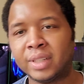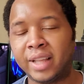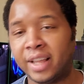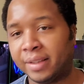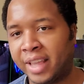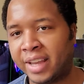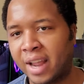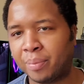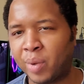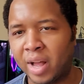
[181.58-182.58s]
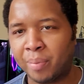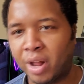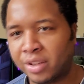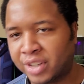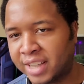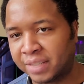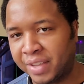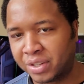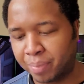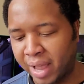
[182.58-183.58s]
Yeah, again, I apologize if
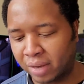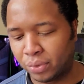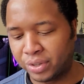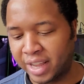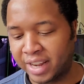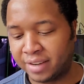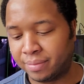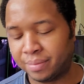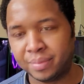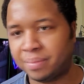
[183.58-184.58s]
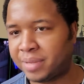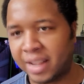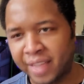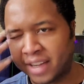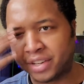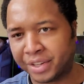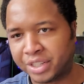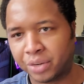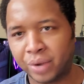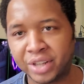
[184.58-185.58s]
these are backwards. I didn't take that into
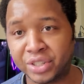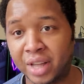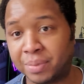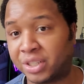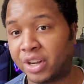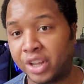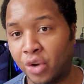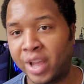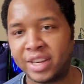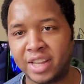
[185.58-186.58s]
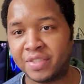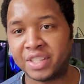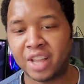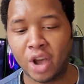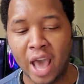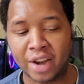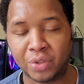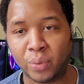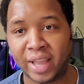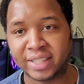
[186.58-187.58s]
consideration. I'm just going to go ahead and get this out
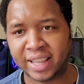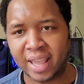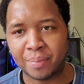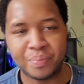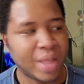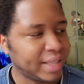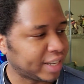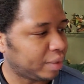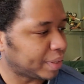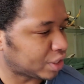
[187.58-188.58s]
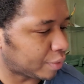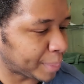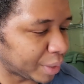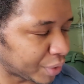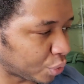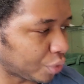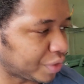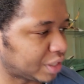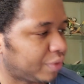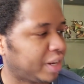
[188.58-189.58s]
of the way, because I keep telling myself I'm going to record
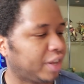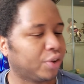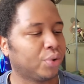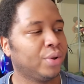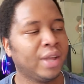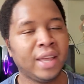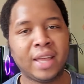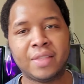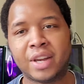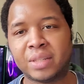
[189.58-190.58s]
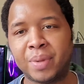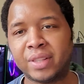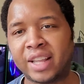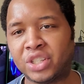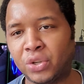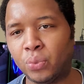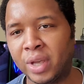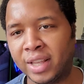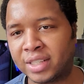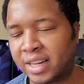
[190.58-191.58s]
this video, and it's been like 2
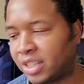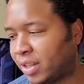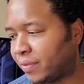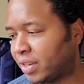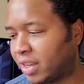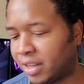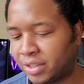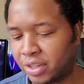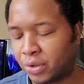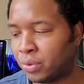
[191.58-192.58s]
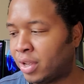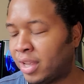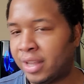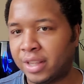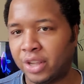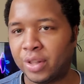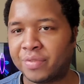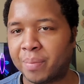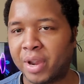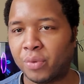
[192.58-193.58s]
weeks and I still haven't done it, so you'll
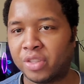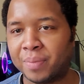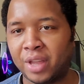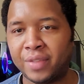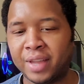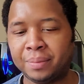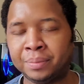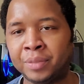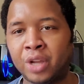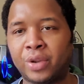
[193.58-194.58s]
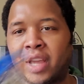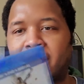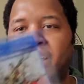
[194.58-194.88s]
have to bear with me on that. Okay,